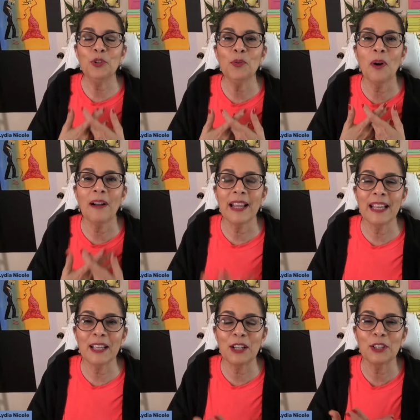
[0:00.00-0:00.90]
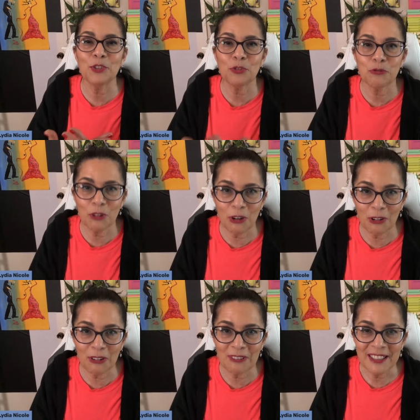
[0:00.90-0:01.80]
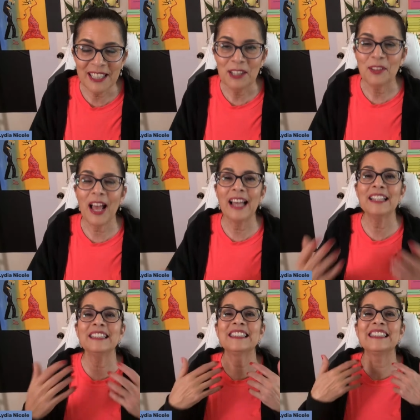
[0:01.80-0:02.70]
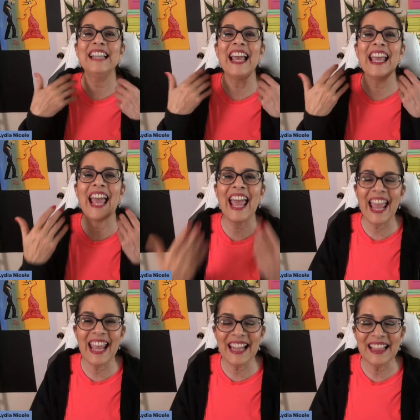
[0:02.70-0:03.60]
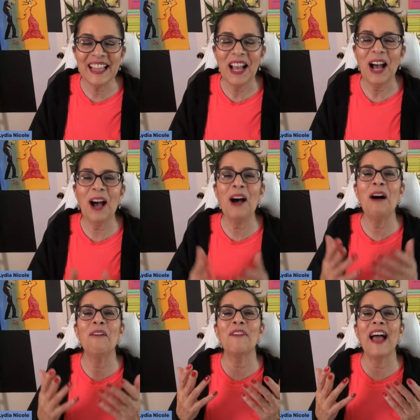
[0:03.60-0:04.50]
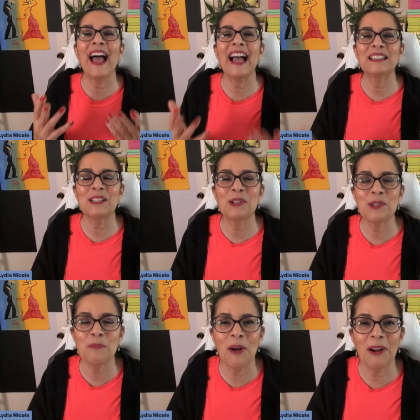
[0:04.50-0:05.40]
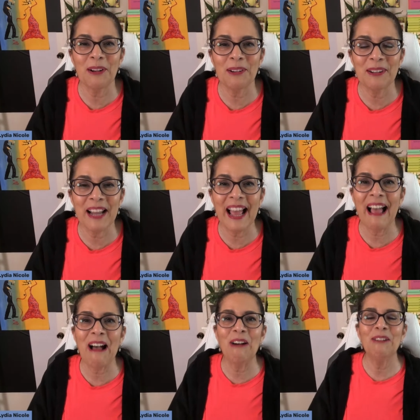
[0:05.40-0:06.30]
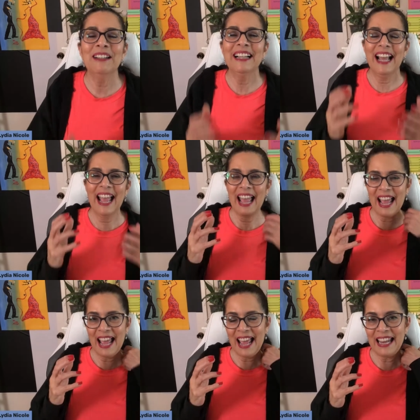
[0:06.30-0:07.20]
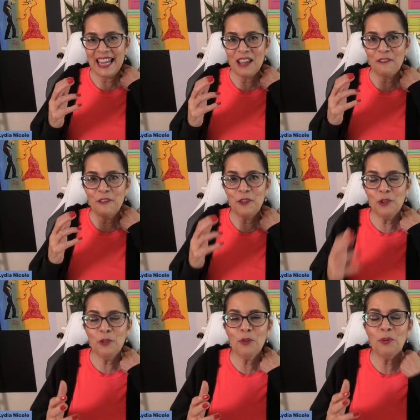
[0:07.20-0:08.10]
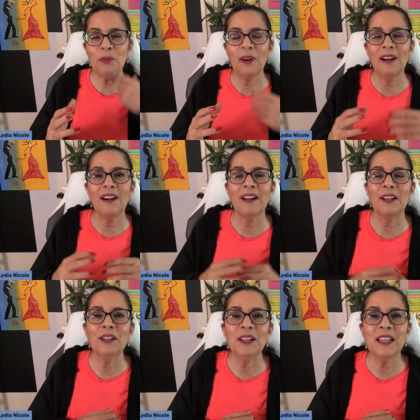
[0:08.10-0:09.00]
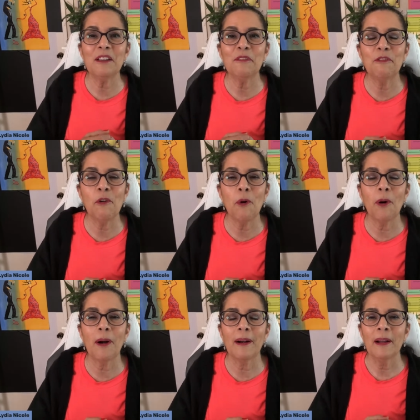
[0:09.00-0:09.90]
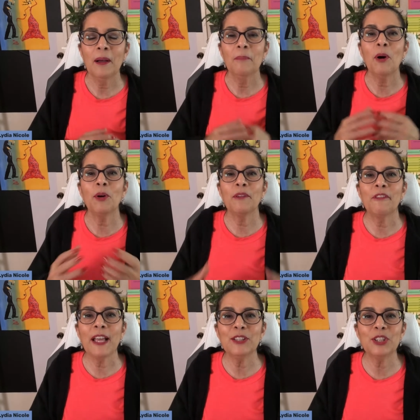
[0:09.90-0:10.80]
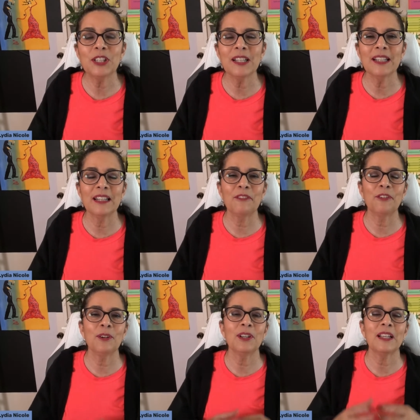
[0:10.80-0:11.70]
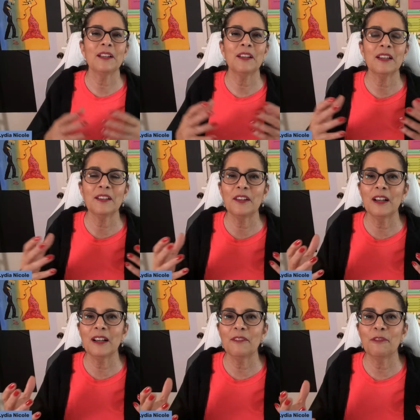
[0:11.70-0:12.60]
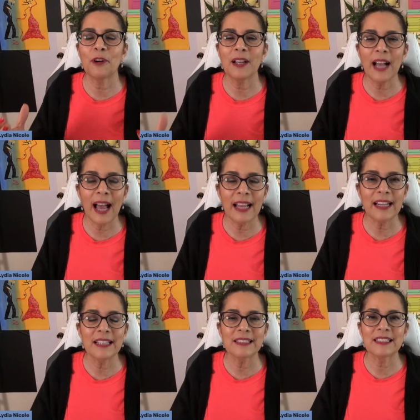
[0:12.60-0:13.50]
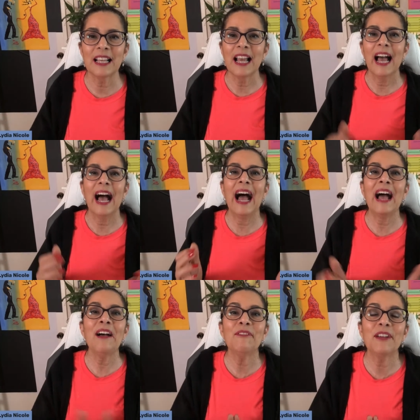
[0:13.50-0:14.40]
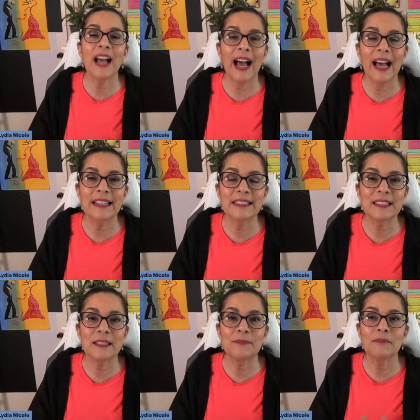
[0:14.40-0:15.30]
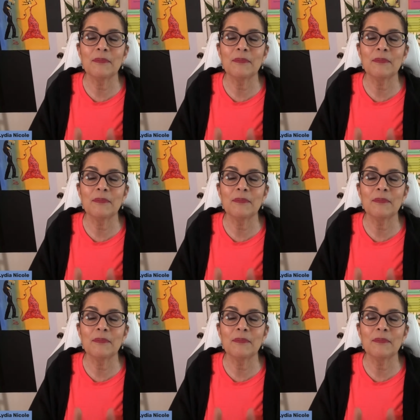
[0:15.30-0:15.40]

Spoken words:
you are in control. That is day 8 of Acting Smarter Now. And if you are looking for motivation, if you're looking for guidance, I've got